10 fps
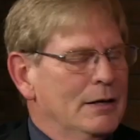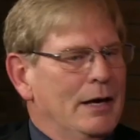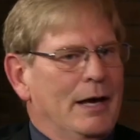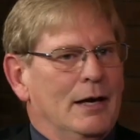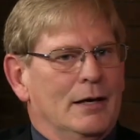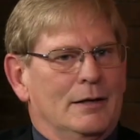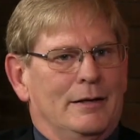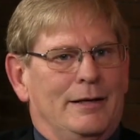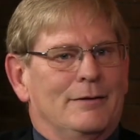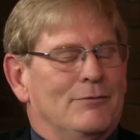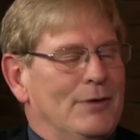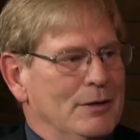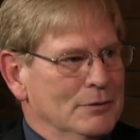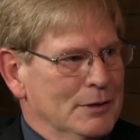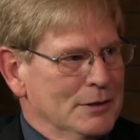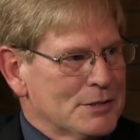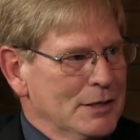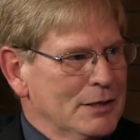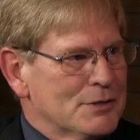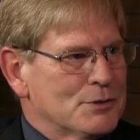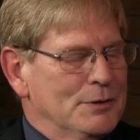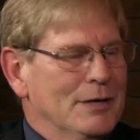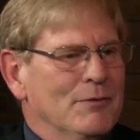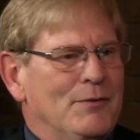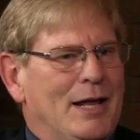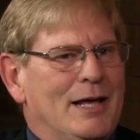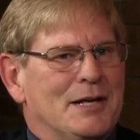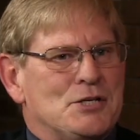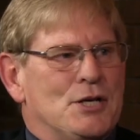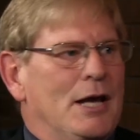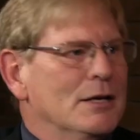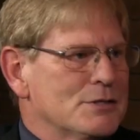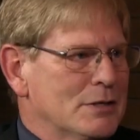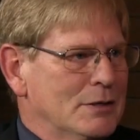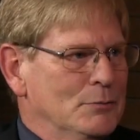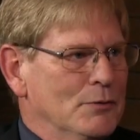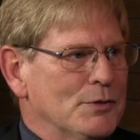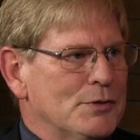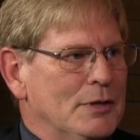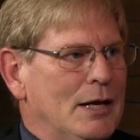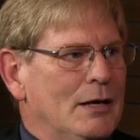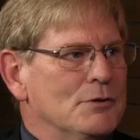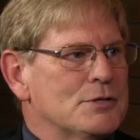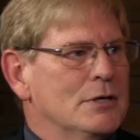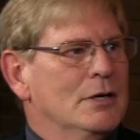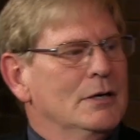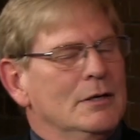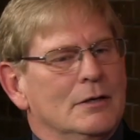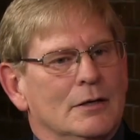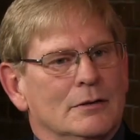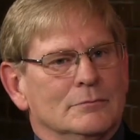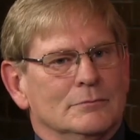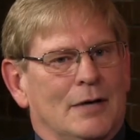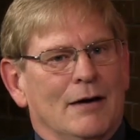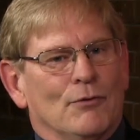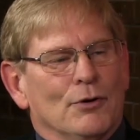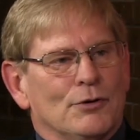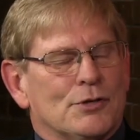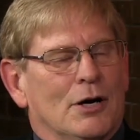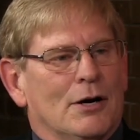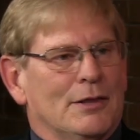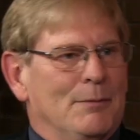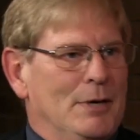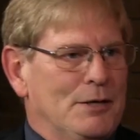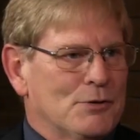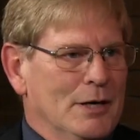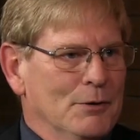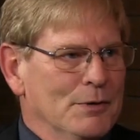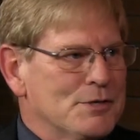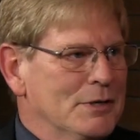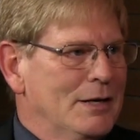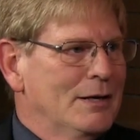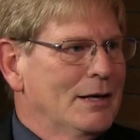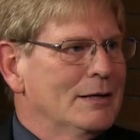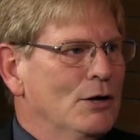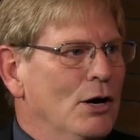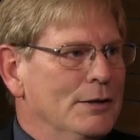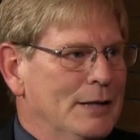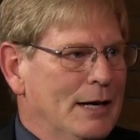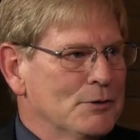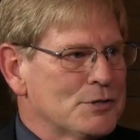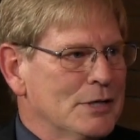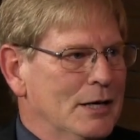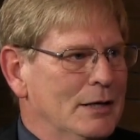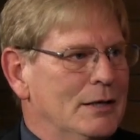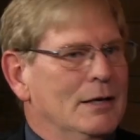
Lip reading: and it failed on the Senate. So it never even had a chance to come over to the House. I've heard talk they may try originating it on the House side,